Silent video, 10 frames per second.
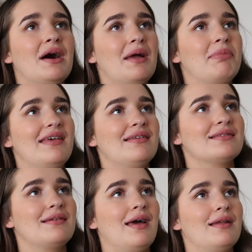my
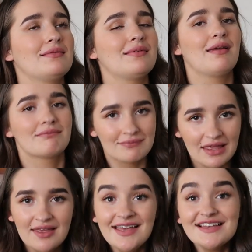personality.
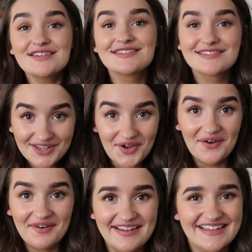
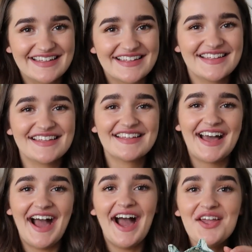So
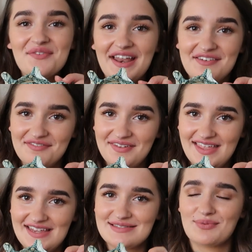I went for
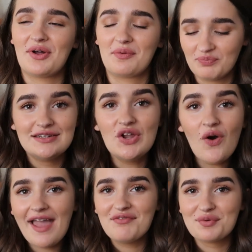this one.
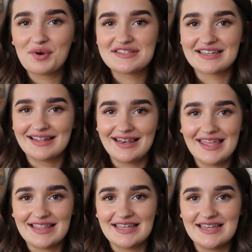Not everyone is gonna
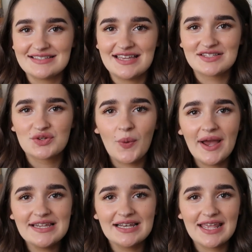like this. It's
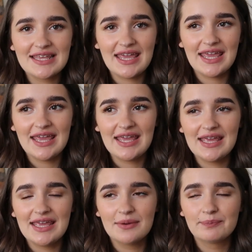quite like
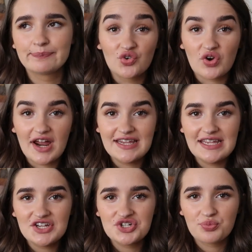a
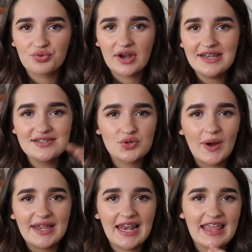granny-ish print,
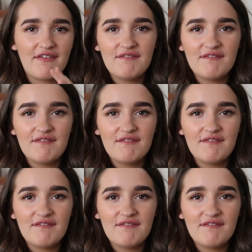quite like